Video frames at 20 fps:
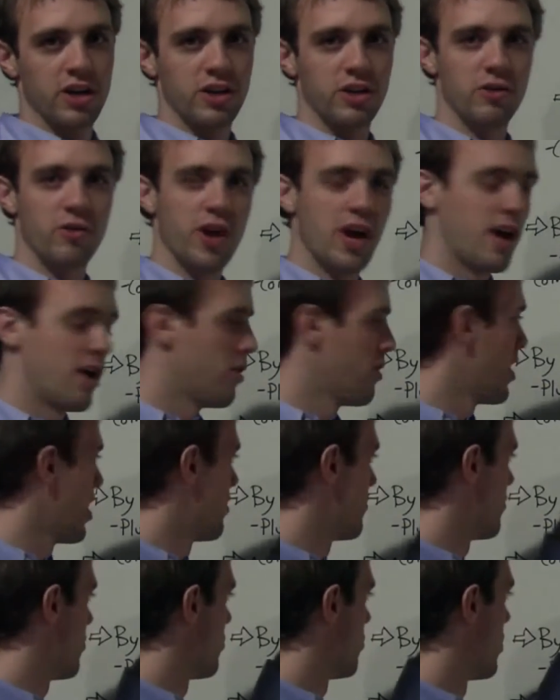You now
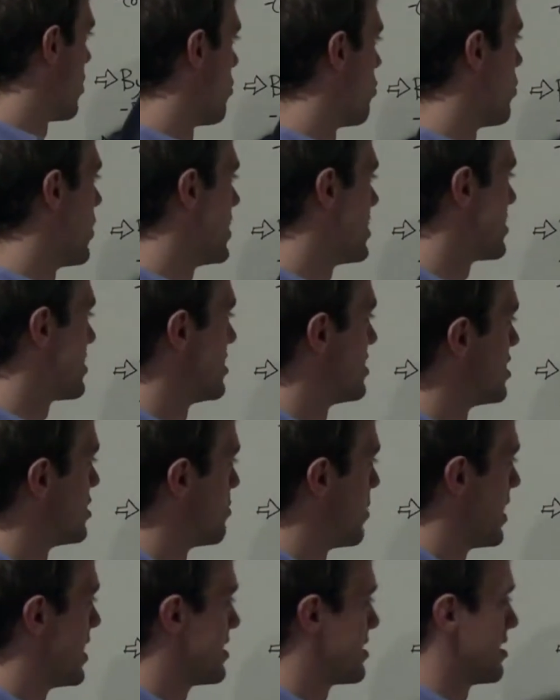have a wasted
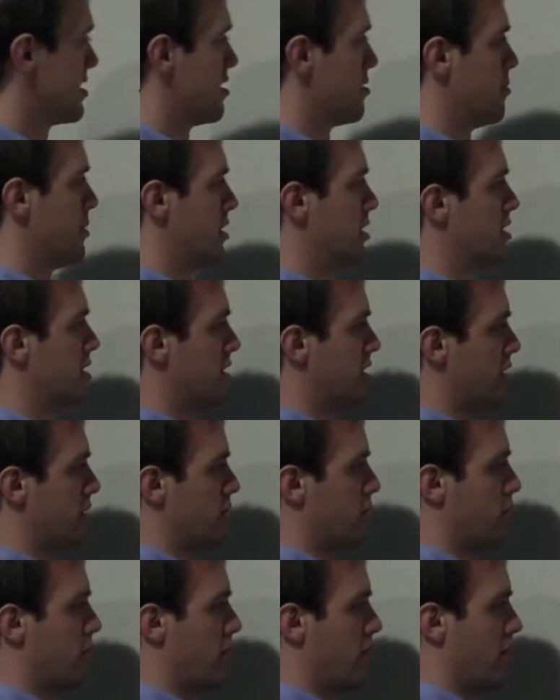space in the middle
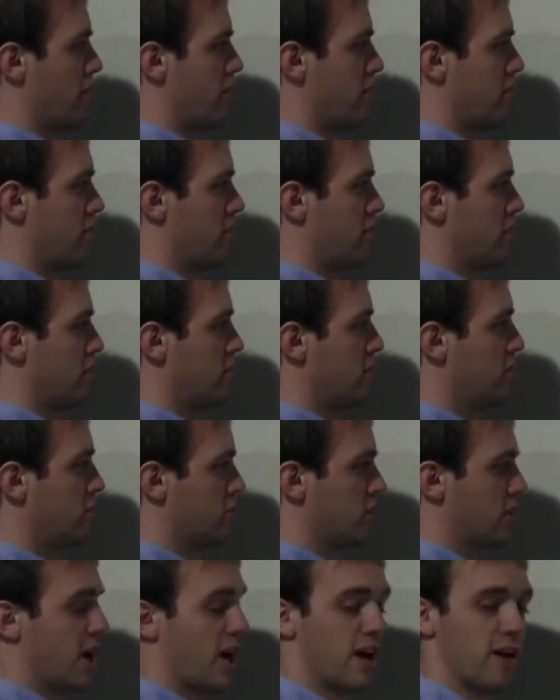here where you
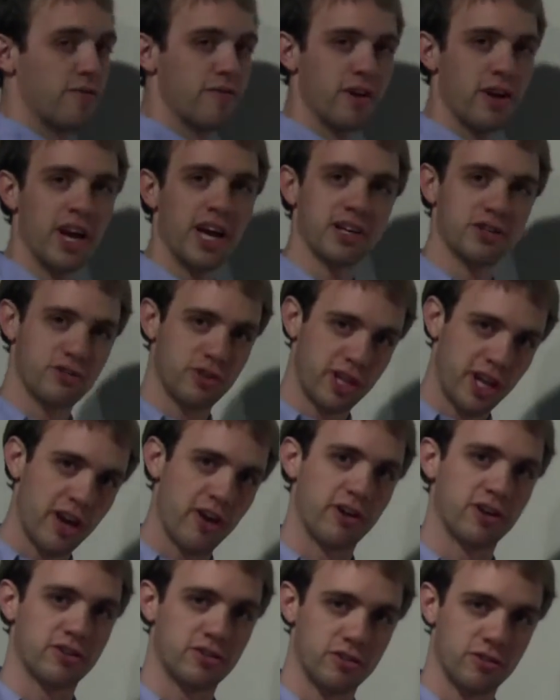could have an extra
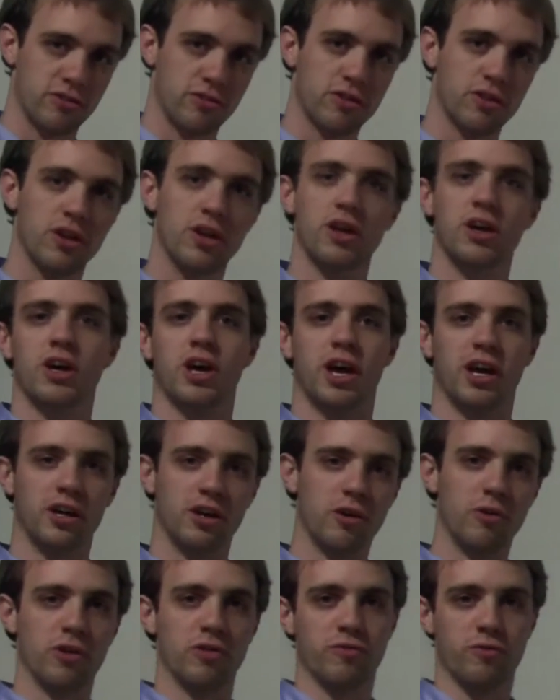character, and
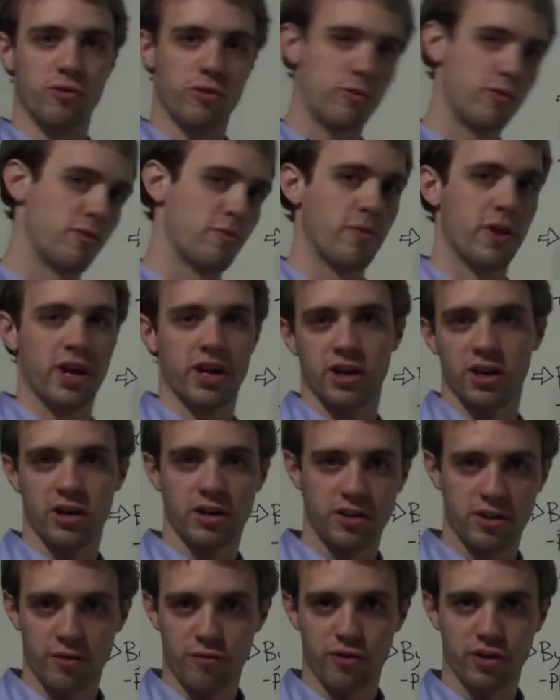going forward with many
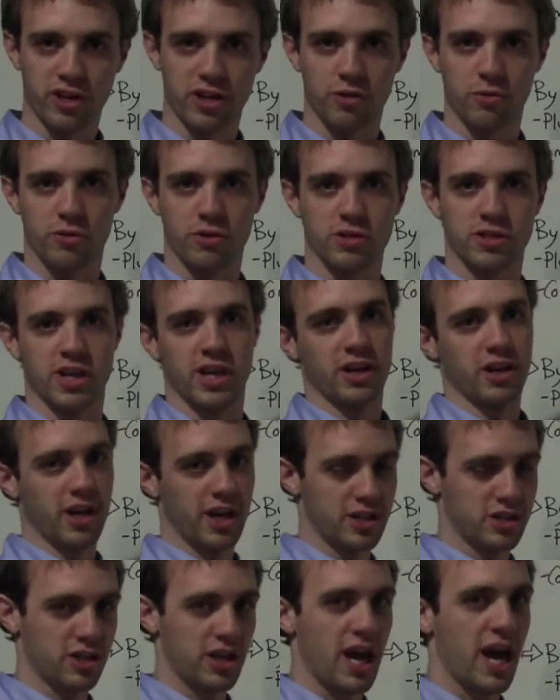different keywords that could
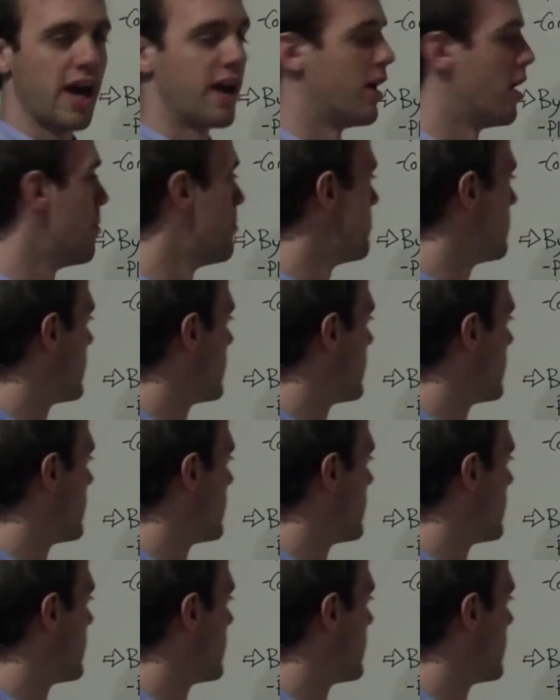actually add up.